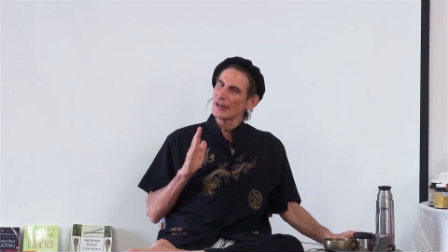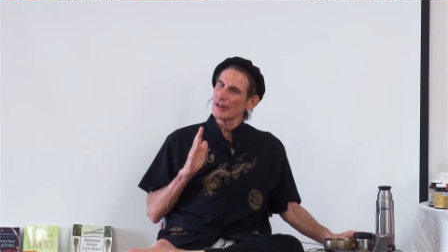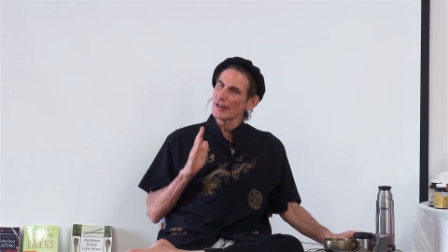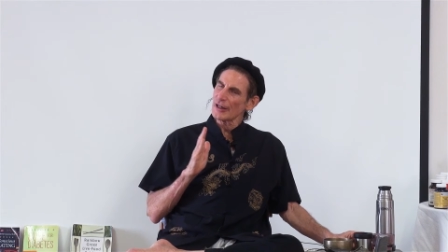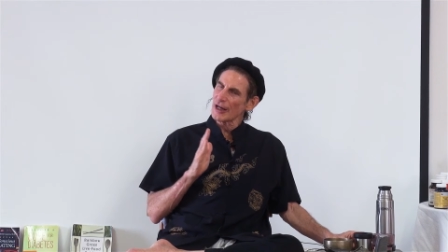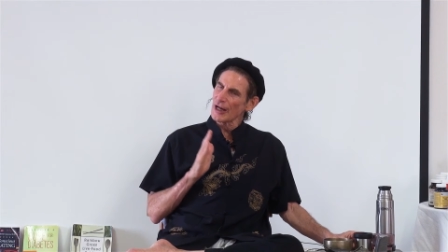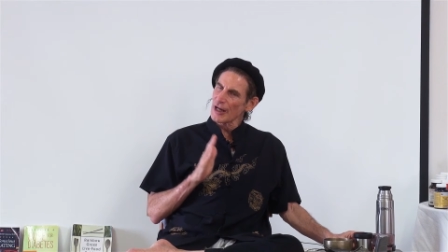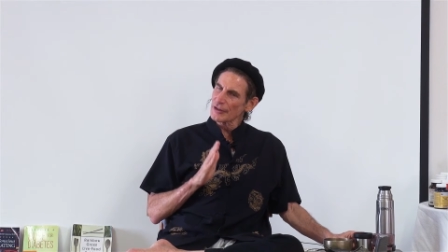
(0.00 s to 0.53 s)
a
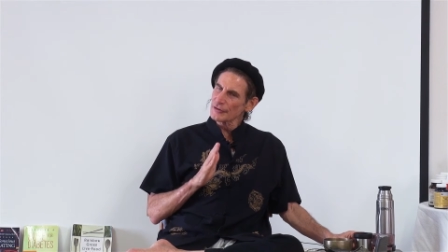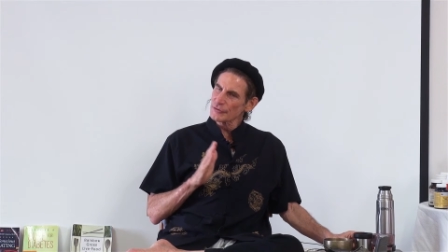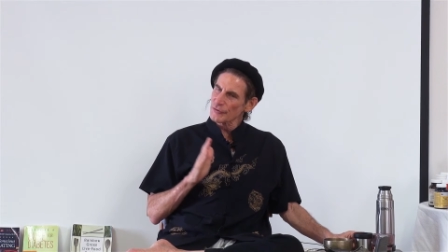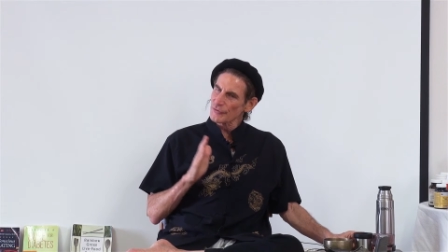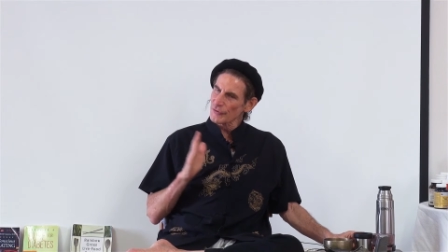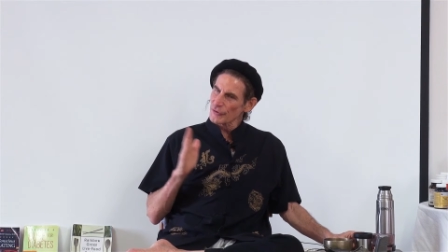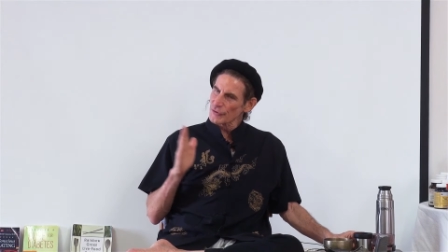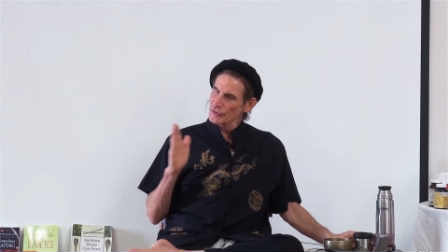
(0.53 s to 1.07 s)

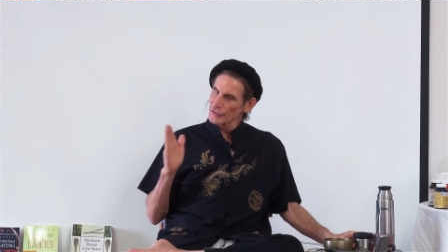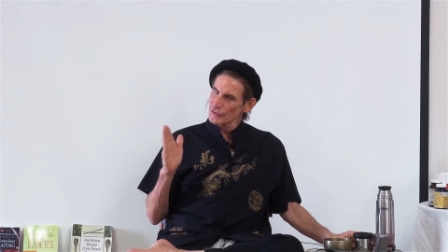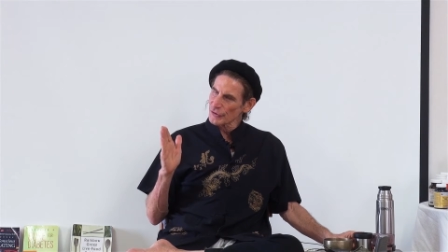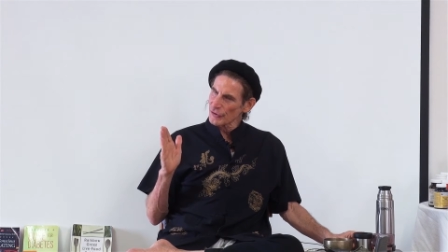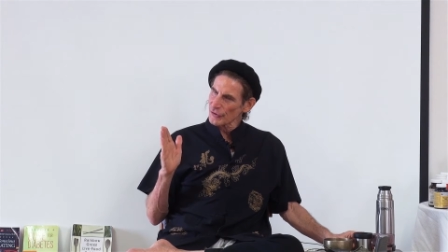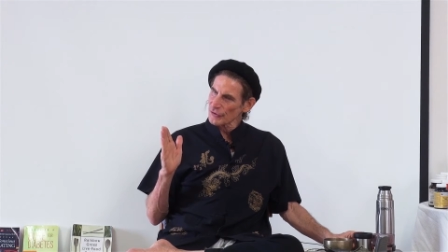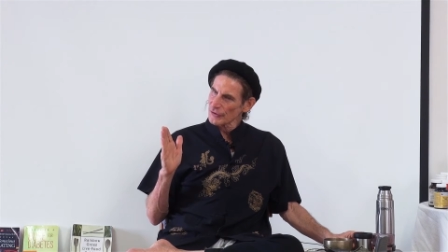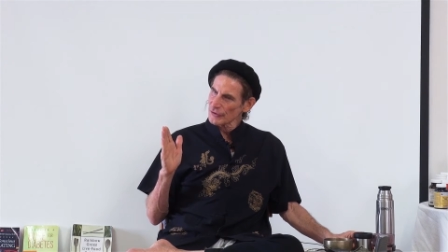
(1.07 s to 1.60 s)

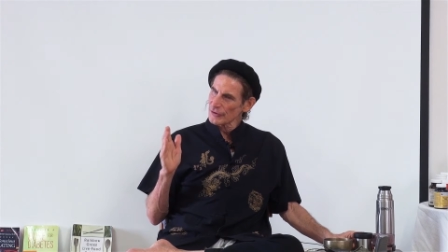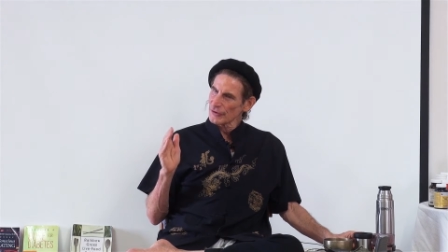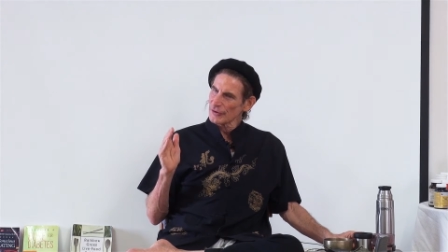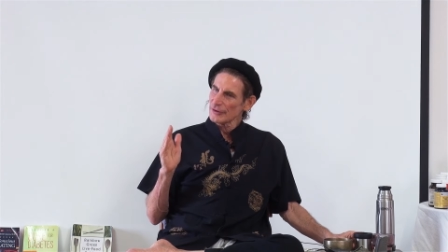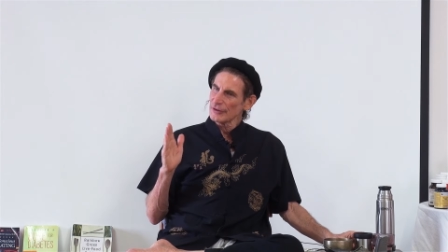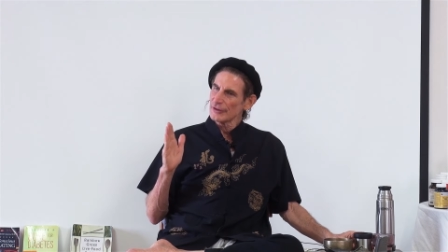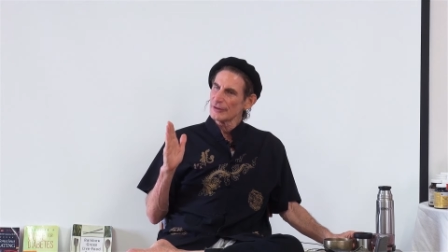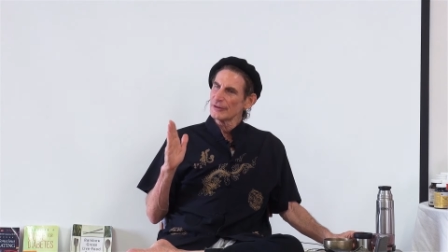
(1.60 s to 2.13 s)
controversial
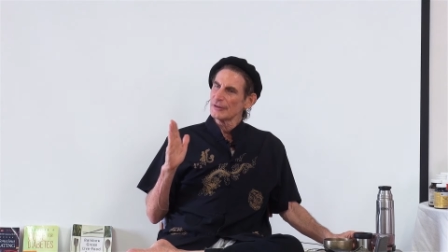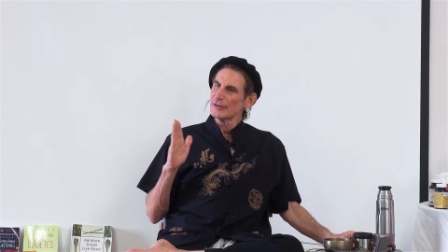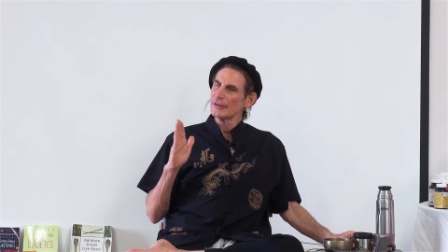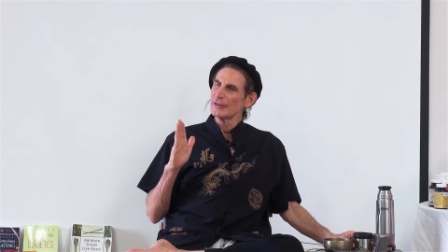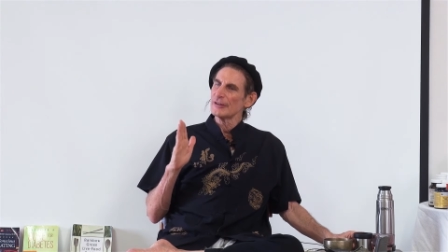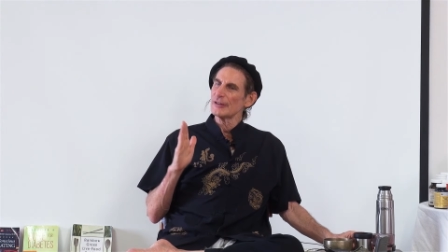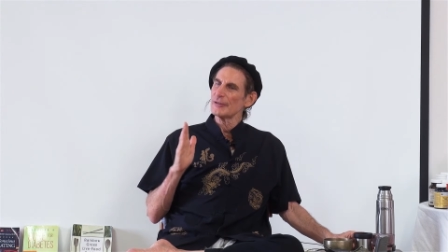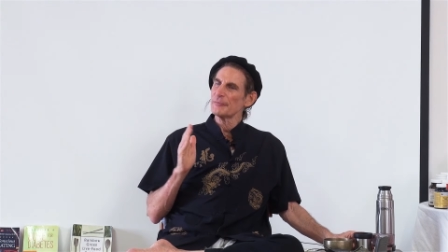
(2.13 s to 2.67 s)

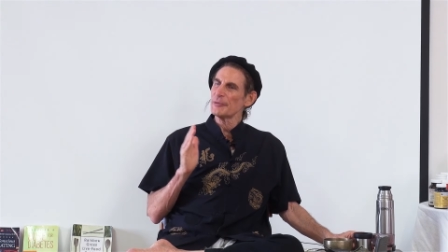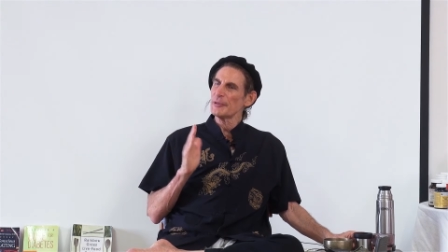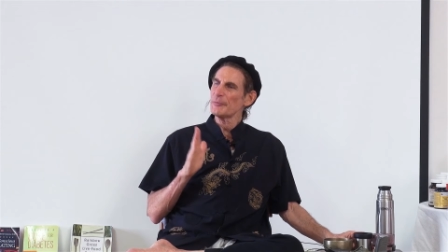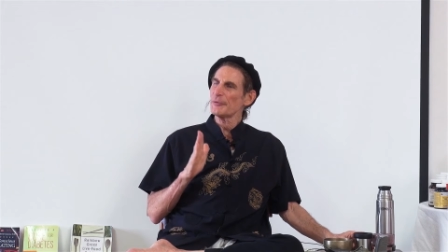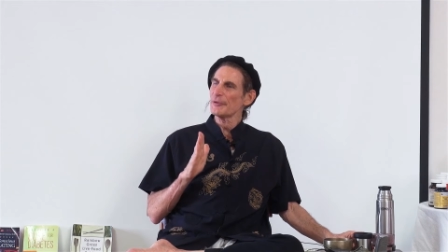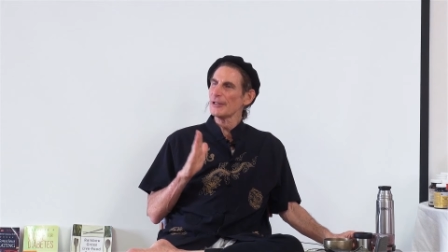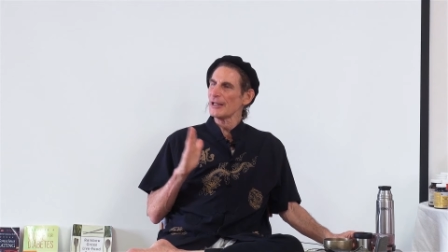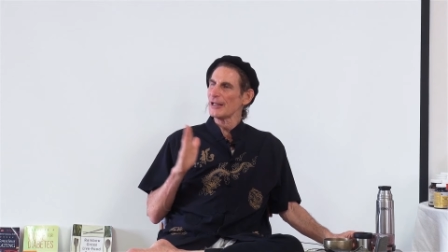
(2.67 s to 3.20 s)
and
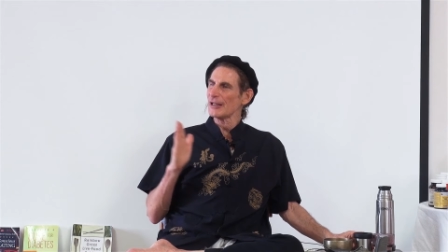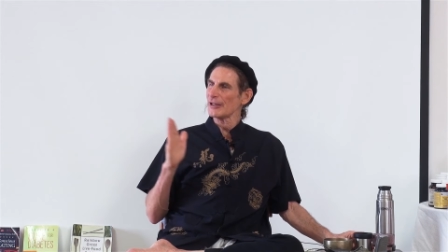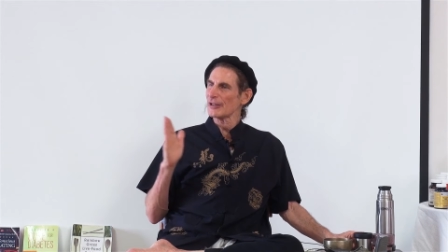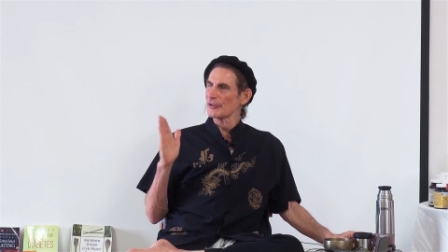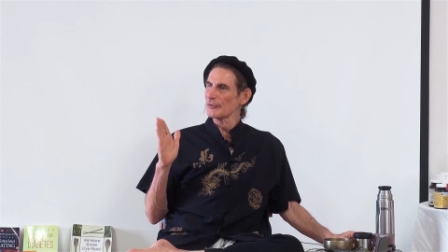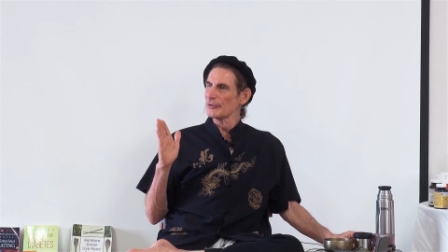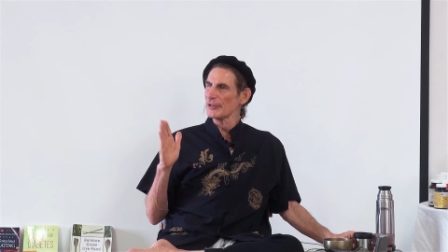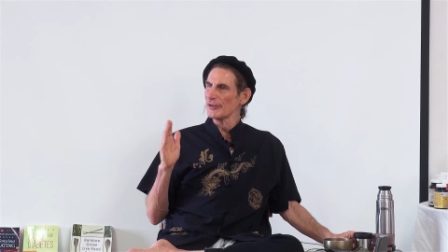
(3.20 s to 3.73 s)
people can't
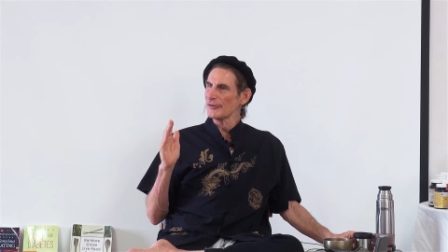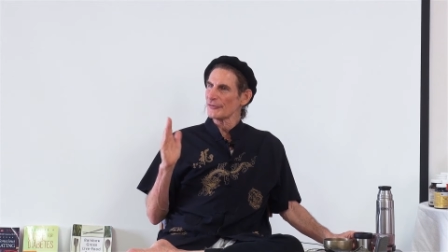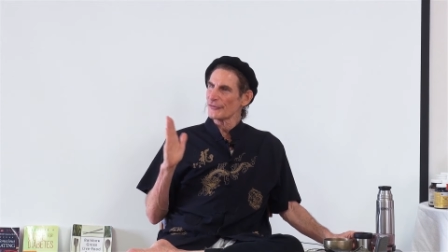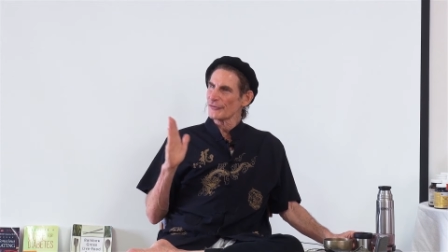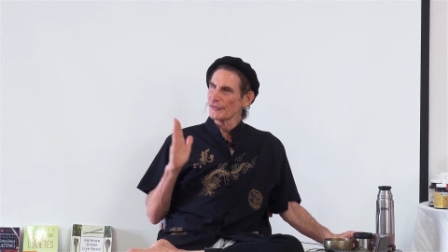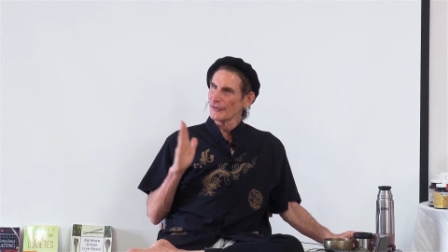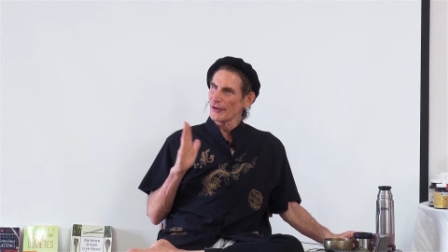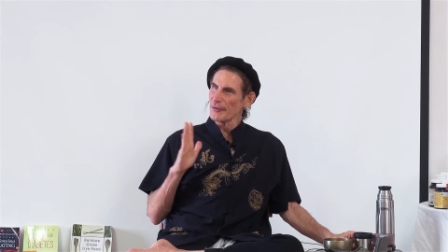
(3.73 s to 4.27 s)
agree.
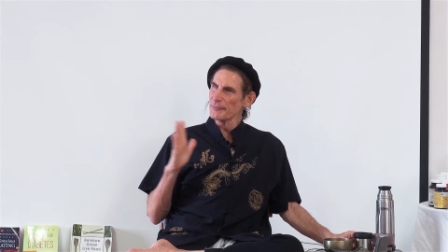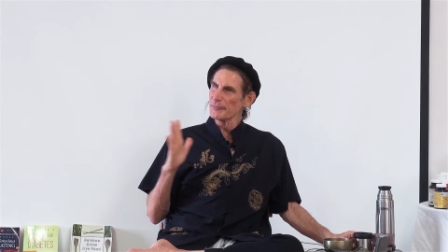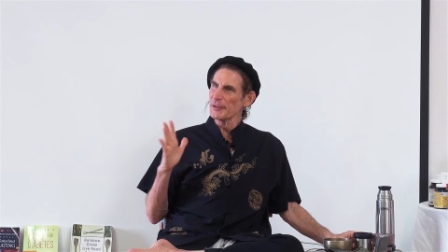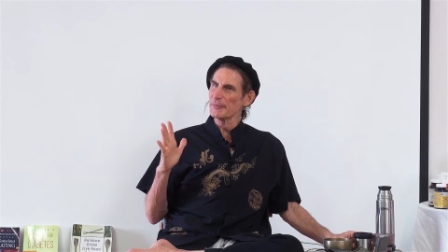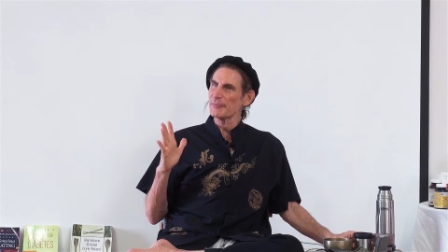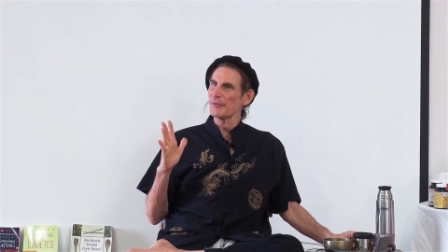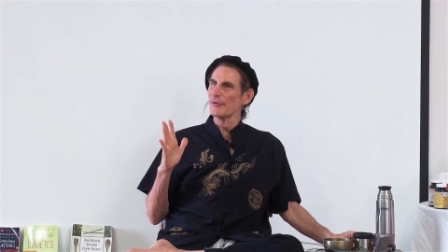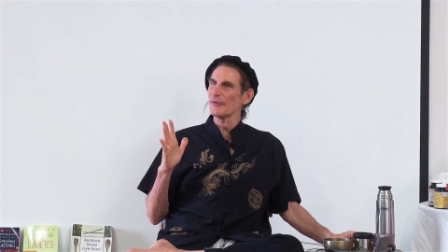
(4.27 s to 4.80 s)
Some
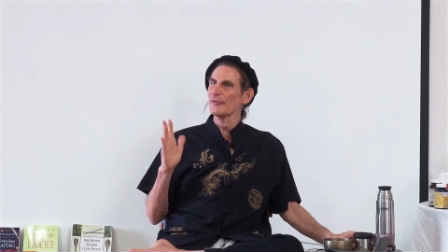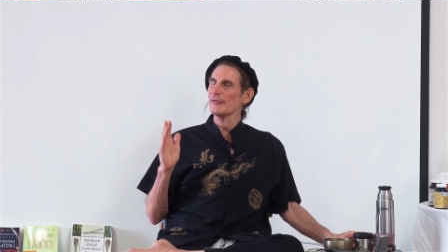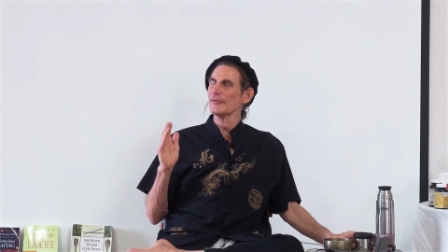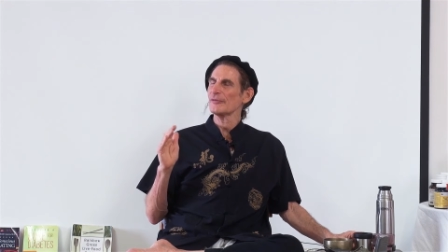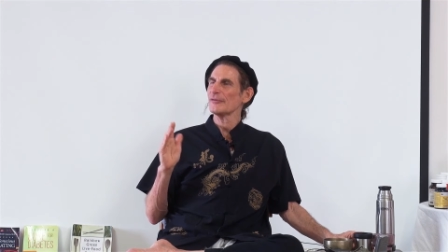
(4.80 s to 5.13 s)
people